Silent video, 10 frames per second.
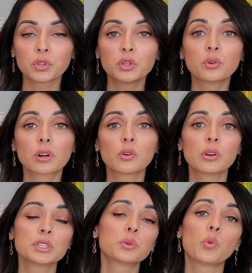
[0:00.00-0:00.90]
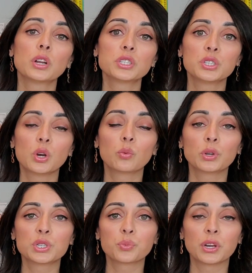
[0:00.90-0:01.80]
You are going to want to know
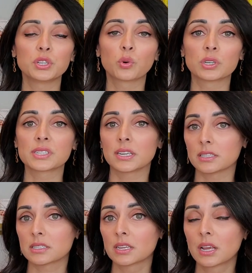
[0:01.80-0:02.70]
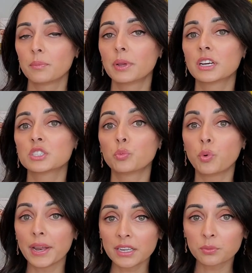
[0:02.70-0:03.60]
which one yours is, because
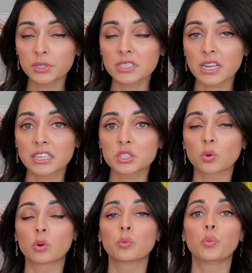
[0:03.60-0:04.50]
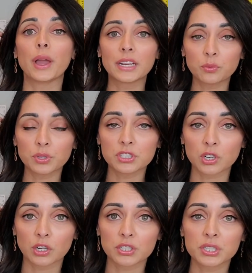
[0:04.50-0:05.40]
when it resets or when it
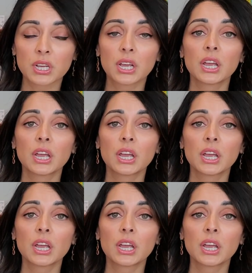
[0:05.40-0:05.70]
restarts,